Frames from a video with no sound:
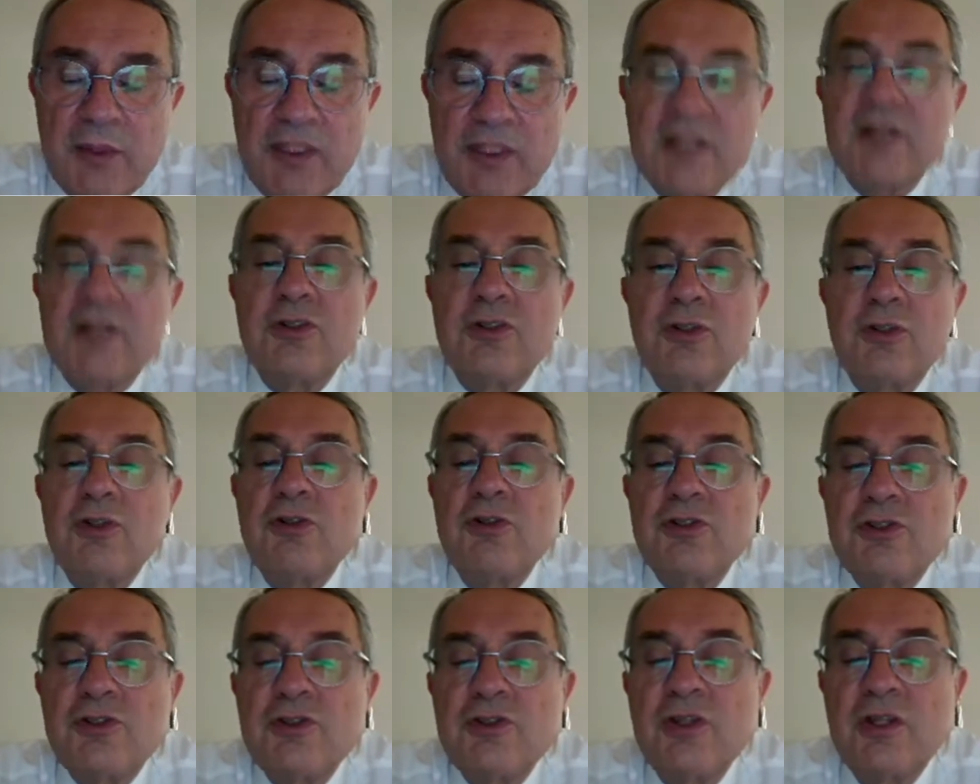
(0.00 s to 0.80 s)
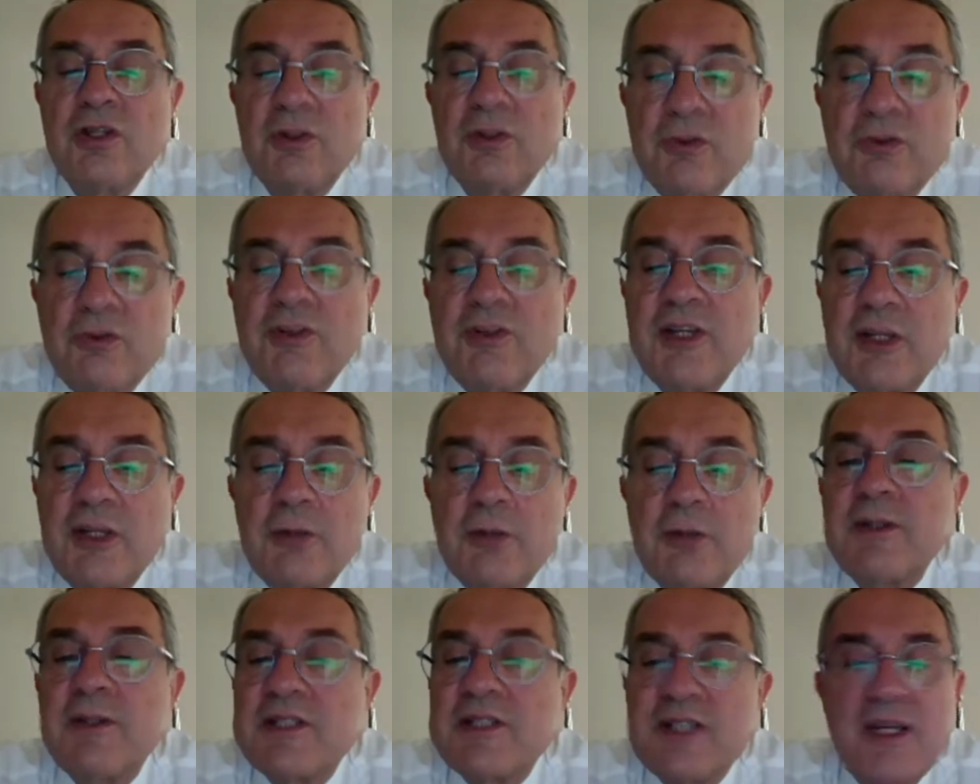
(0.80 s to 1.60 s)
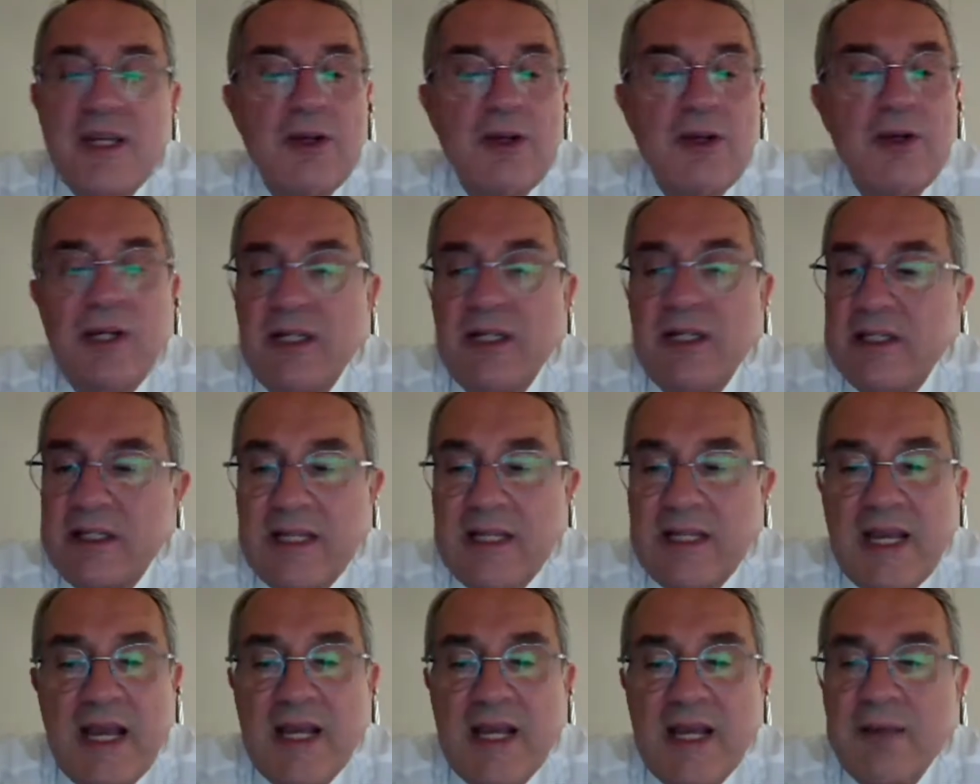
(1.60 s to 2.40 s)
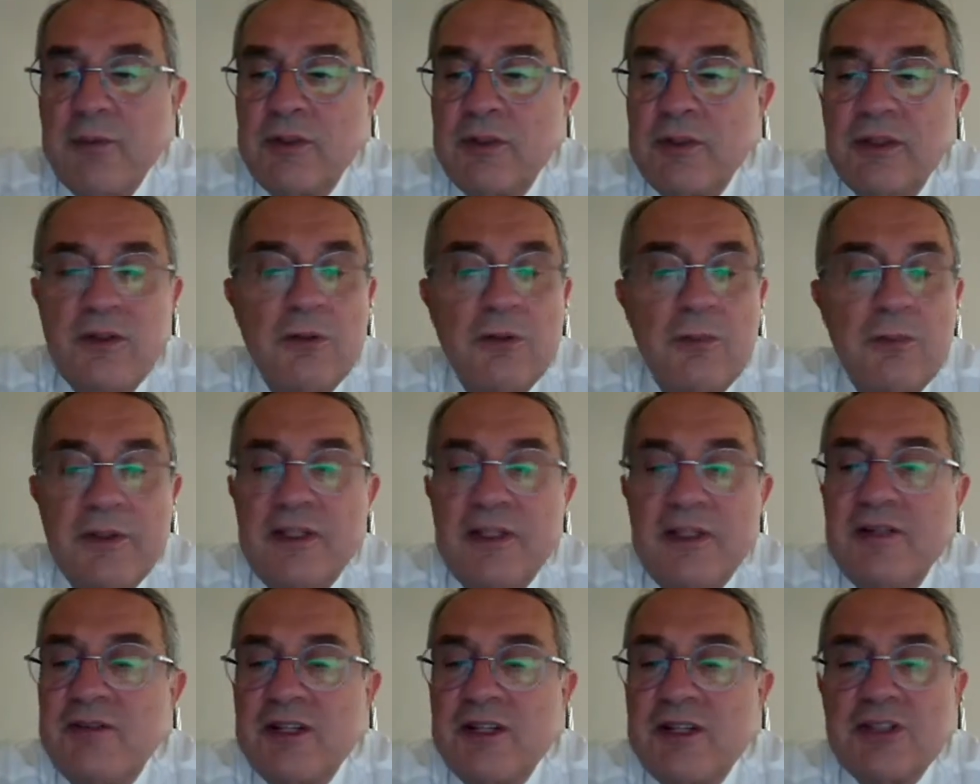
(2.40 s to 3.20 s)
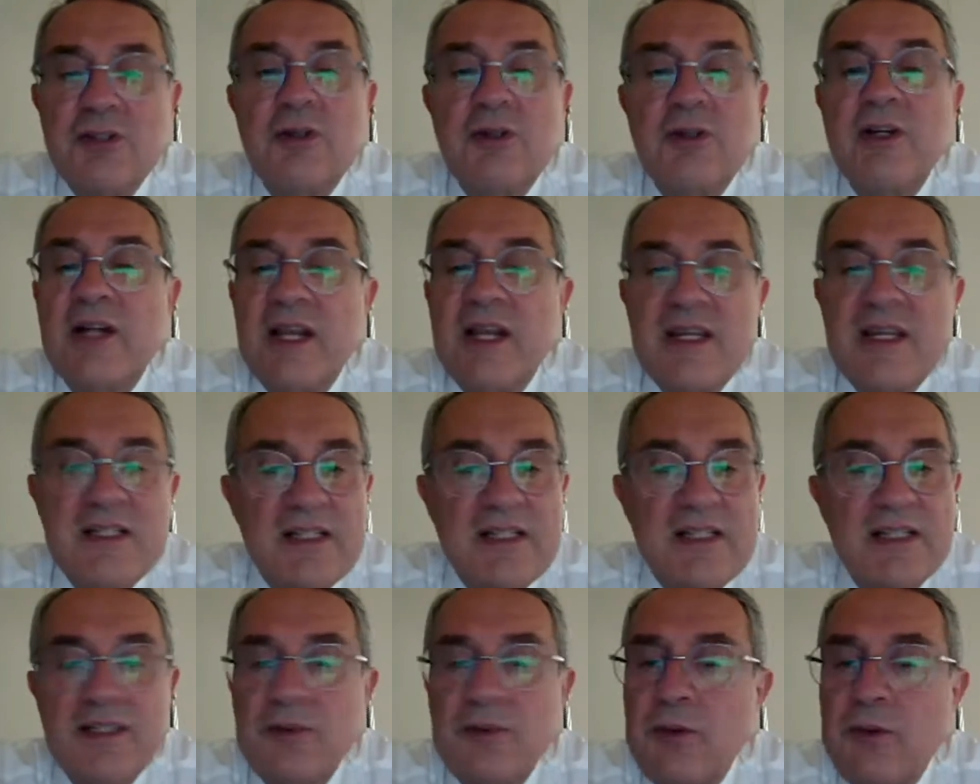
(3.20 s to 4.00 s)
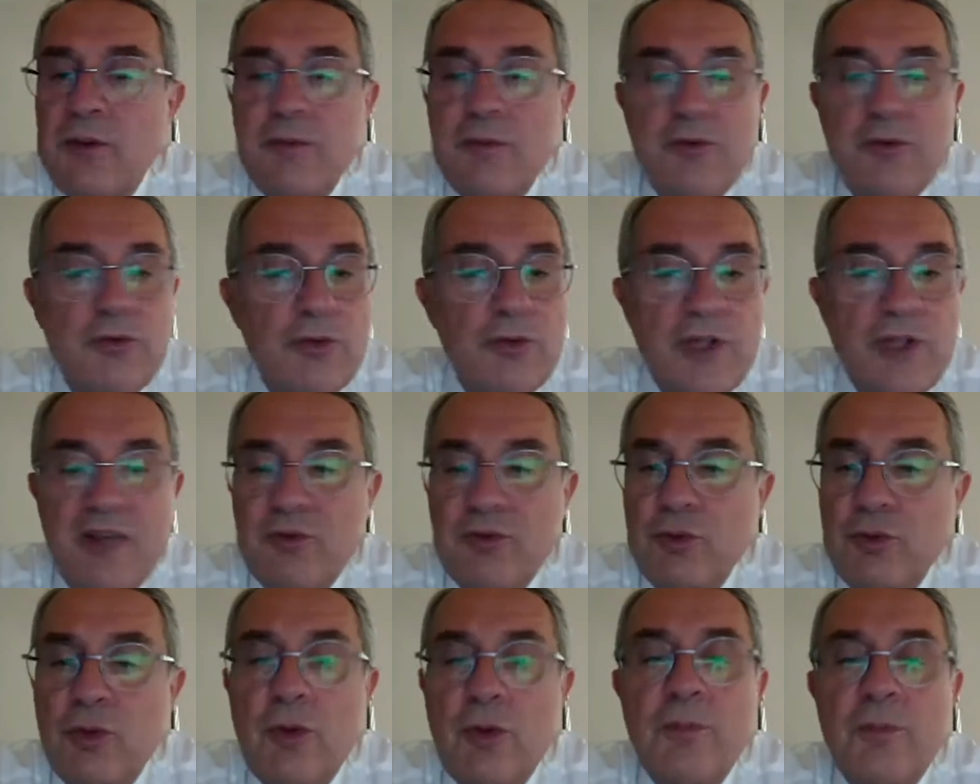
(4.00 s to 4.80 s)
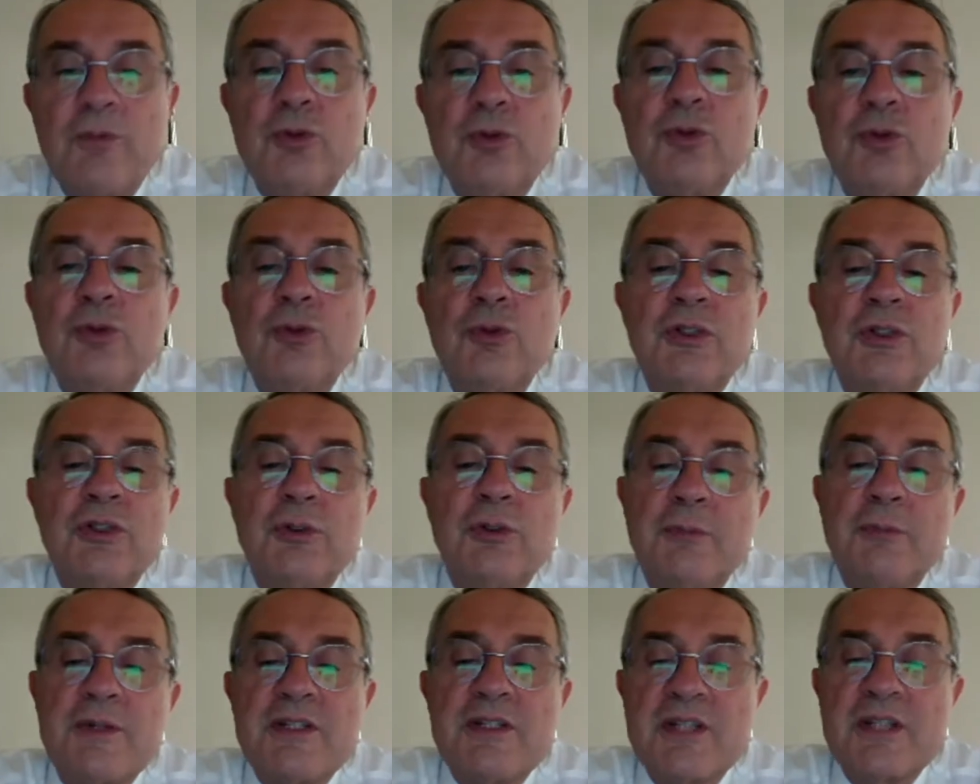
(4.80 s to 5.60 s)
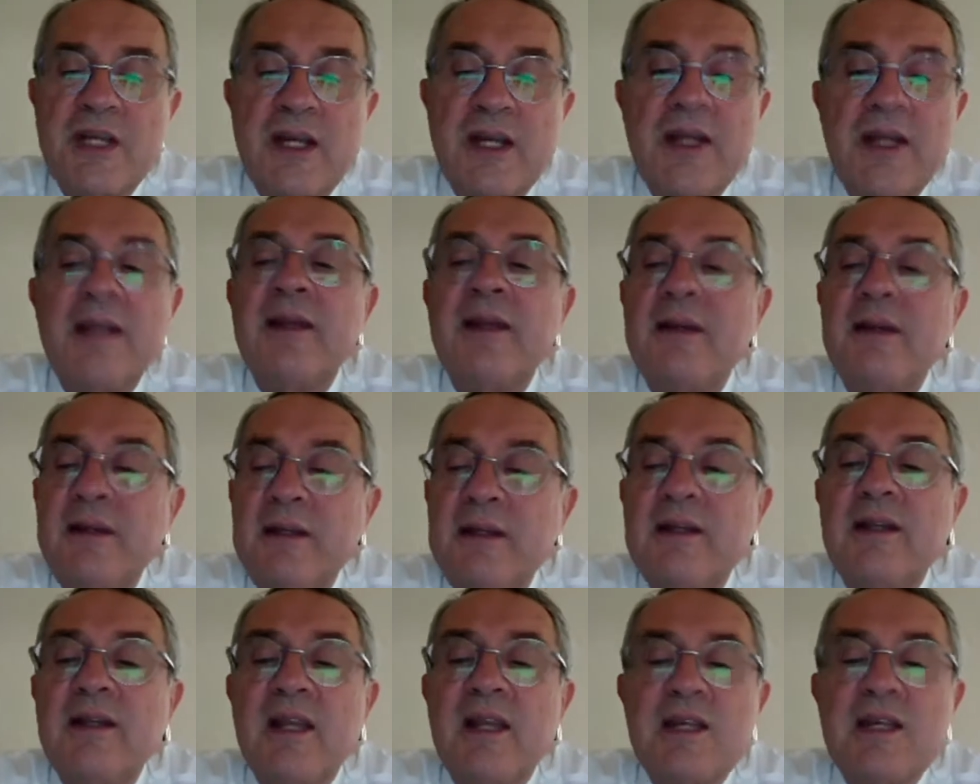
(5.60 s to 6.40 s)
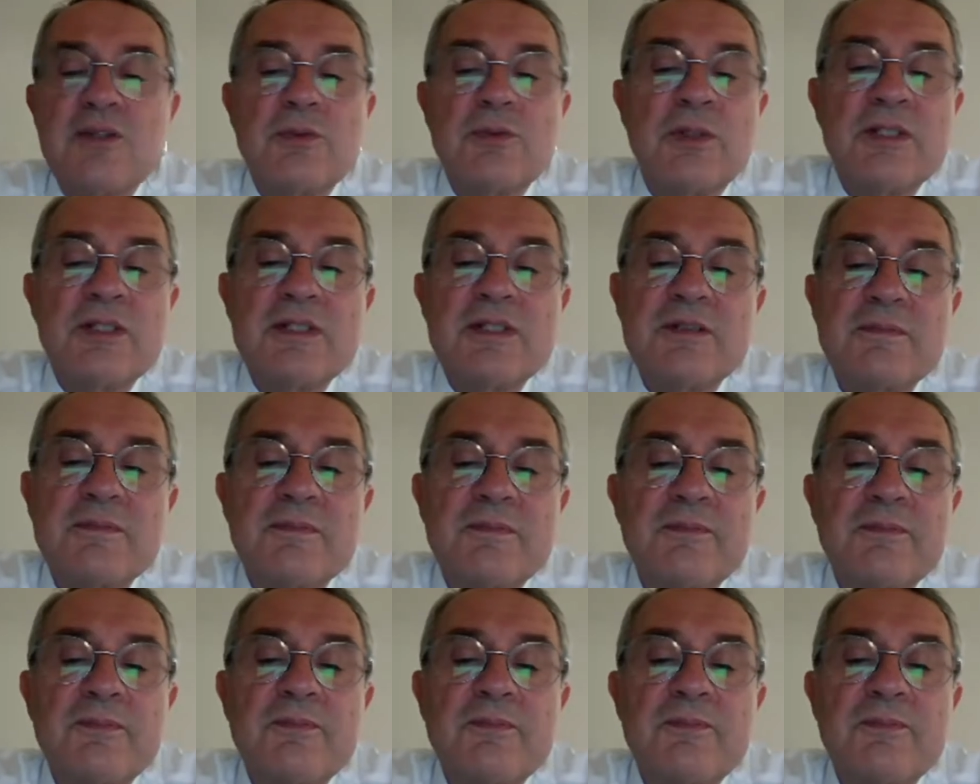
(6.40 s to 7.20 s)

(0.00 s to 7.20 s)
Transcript: eye with keratoconus, you can do phaco plus IOL in the eye with completely vascularized, like the one before. You have to do it open sky. Next one.